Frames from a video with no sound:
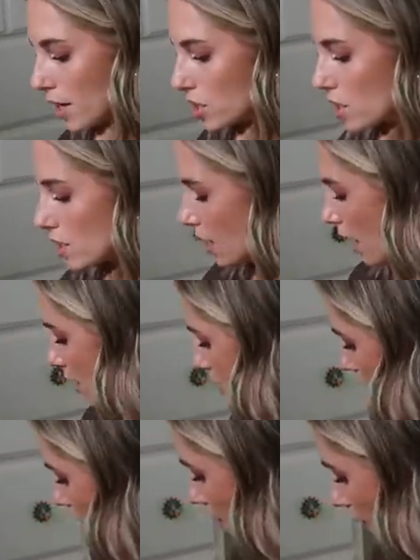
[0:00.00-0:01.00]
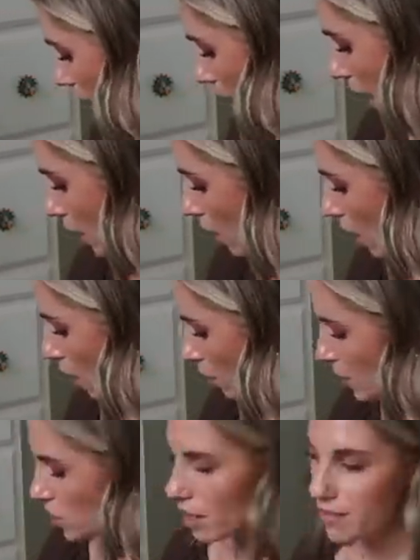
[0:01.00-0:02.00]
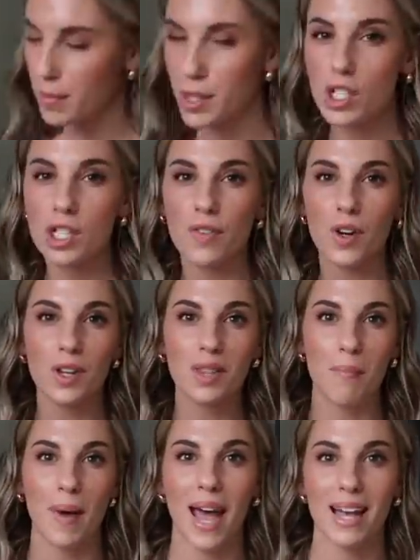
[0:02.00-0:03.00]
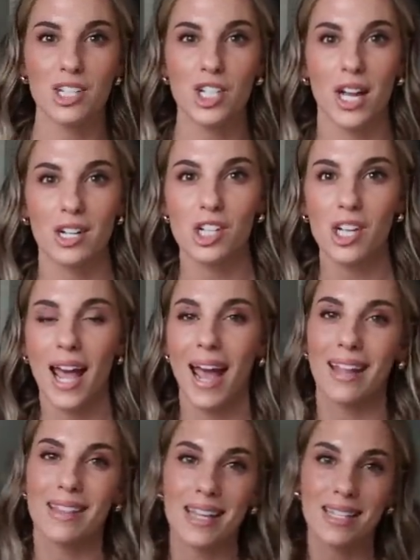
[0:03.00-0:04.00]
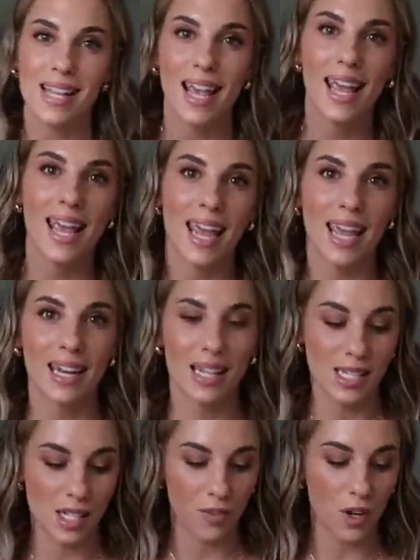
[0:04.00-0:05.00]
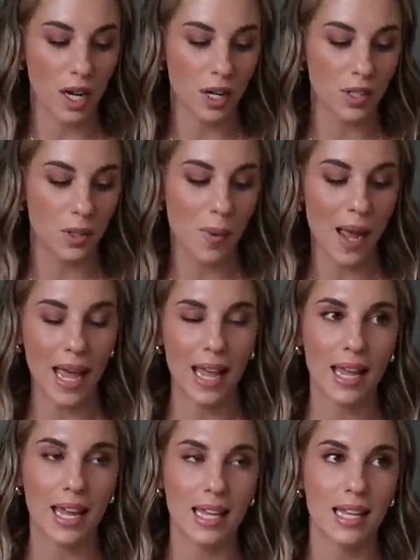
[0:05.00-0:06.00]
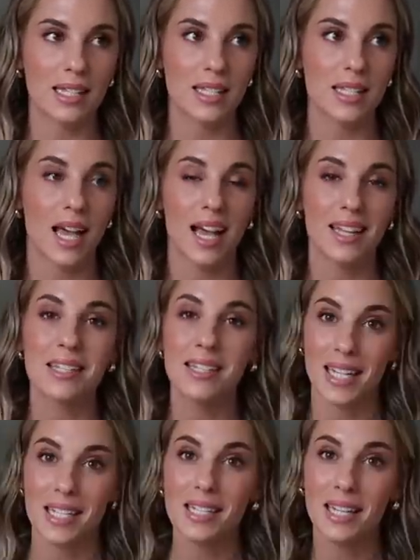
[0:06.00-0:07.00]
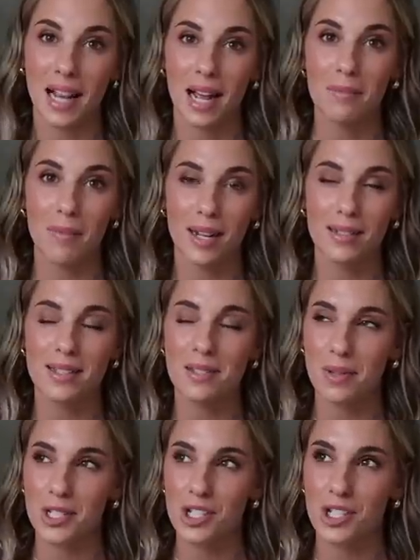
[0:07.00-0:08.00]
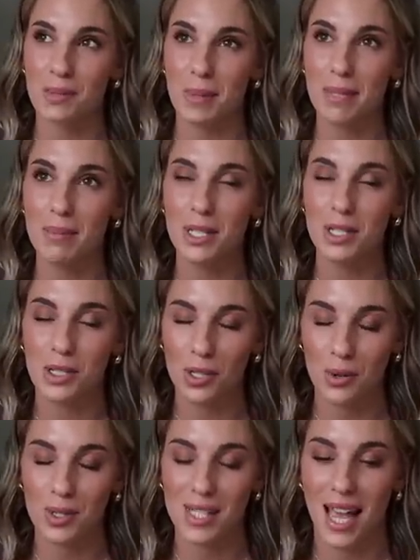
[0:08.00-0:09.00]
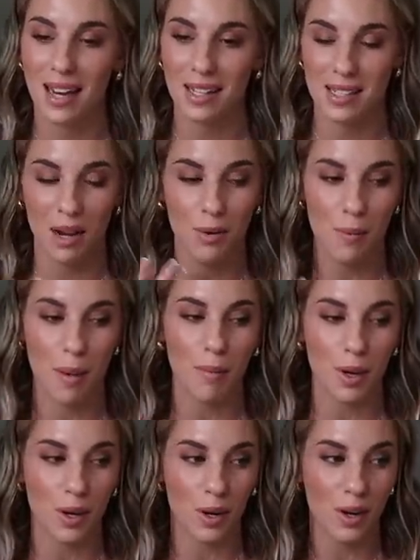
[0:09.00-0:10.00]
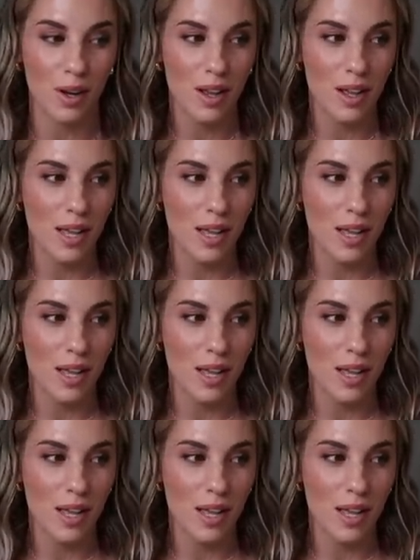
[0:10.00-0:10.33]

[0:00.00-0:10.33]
matching set that I got, which I've purchased for her in the past, she actually had this in a different colorway in size six to nine months, which just makes me so sad because I remember her